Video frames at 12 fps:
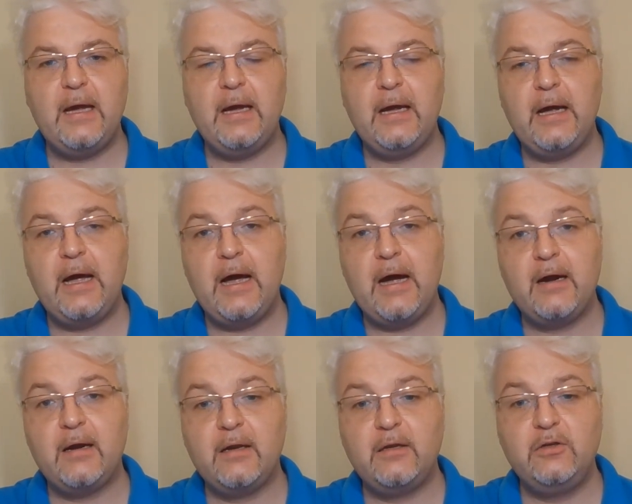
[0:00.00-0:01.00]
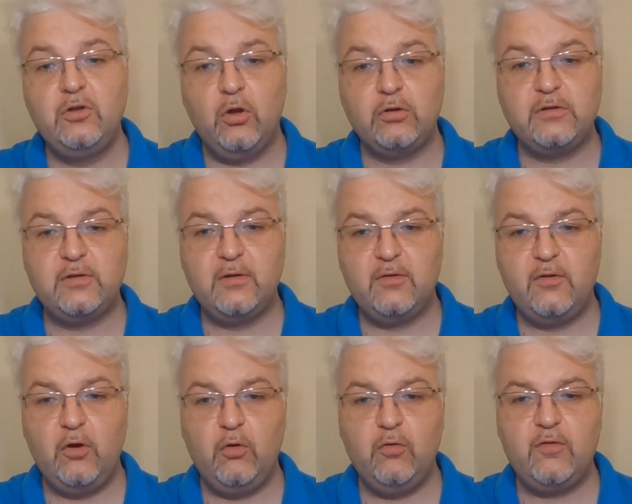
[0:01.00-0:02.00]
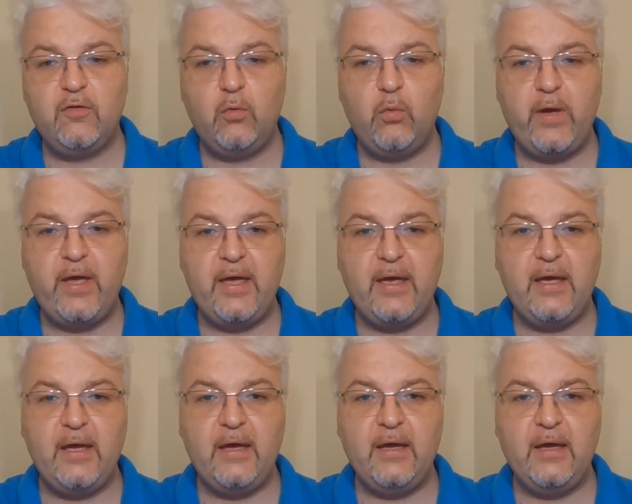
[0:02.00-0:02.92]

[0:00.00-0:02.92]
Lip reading: are not those where